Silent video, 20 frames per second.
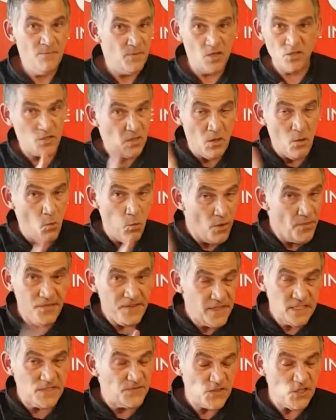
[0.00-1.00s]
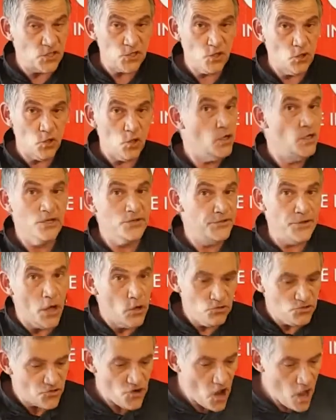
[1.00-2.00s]
because one thing's for sure,
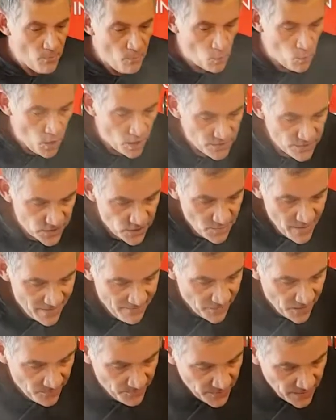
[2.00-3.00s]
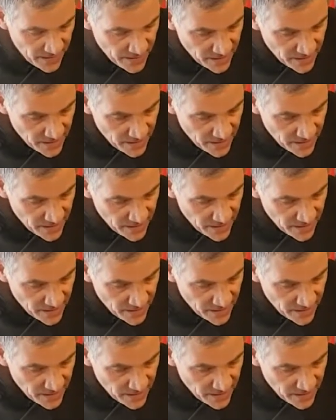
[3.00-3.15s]
no drama whatsoever.